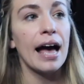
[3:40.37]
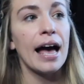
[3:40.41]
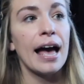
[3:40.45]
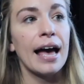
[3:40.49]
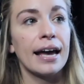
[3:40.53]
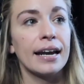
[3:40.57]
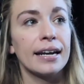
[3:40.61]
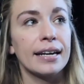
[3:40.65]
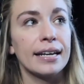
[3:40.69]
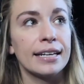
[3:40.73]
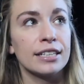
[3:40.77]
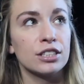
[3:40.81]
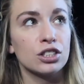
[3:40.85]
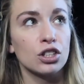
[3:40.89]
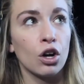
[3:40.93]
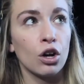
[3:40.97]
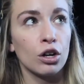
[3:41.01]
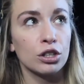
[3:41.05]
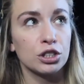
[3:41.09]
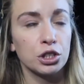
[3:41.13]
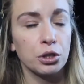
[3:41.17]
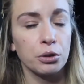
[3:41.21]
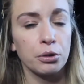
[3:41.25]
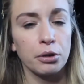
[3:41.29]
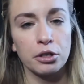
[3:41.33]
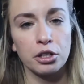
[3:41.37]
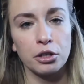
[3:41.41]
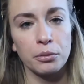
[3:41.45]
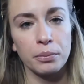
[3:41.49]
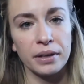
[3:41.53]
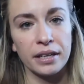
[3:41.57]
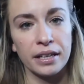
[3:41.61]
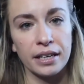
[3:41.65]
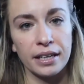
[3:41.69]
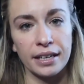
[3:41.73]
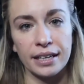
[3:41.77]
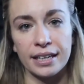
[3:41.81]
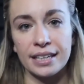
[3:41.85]
and it's also going to
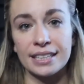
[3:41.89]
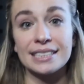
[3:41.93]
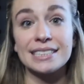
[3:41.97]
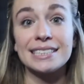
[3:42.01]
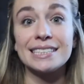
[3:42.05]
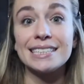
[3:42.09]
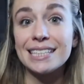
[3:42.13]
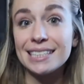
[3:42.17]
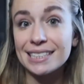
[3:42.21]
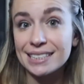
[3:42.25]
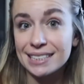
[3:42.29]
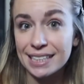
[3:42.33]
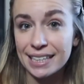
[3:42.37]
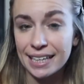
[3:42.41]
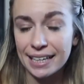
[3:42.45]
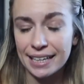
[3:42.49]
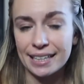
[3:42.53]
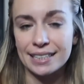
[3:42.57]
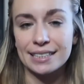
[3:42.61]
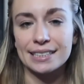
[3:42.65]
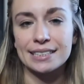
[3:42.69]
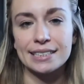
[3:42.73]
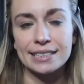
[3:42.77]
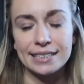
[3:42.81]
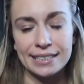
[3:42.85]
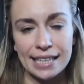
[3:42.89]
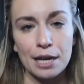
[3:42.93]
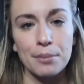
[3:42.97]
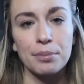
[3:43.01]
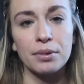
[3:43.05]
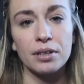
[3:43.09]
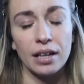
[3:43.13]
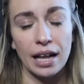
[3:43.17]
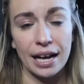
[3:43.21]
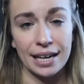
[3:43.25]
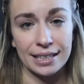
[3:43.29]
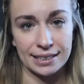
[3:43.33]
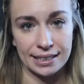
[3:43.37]
be assisting in
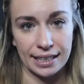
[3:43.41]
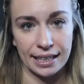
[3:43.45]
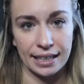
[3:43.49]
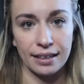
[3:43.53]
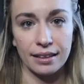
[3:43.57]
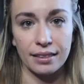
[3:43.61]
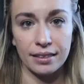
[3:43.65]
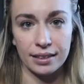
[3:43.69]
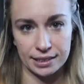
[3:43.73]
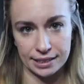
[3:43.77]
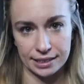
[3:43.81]
stabilizing the